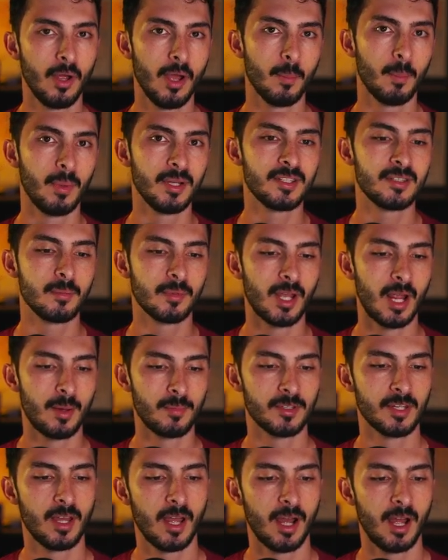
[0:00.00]
But
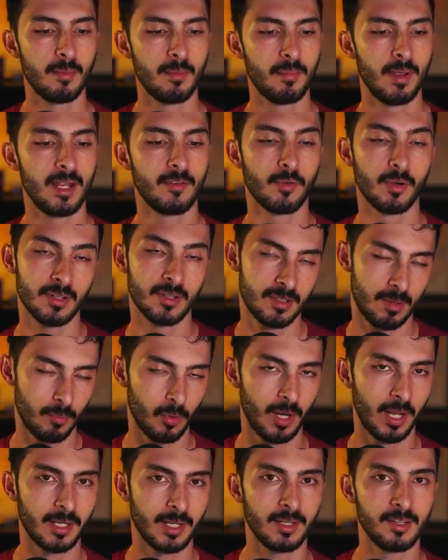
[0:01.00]
sometimes I make, for example,
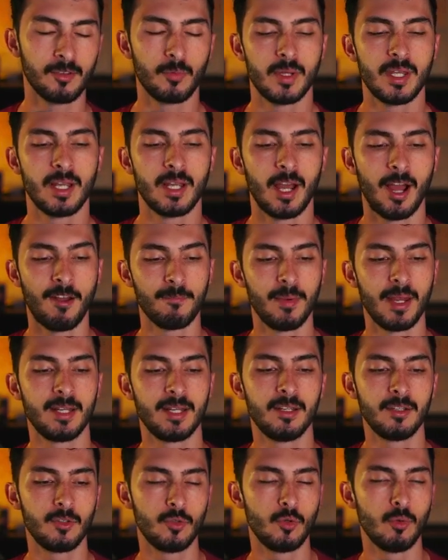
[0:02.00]
like this week, I've
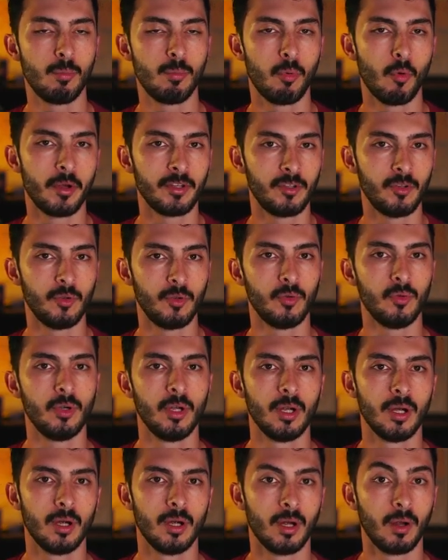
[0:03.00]
made 2.2
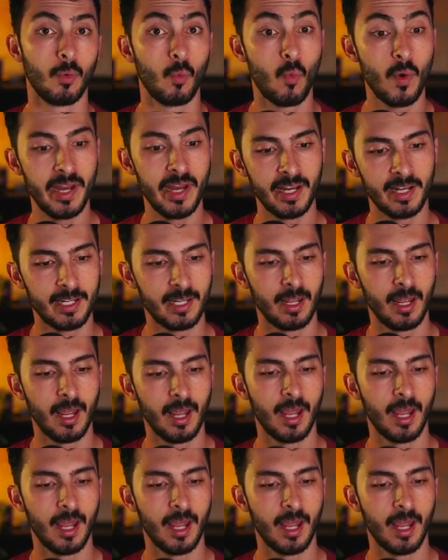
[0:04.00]
weekly.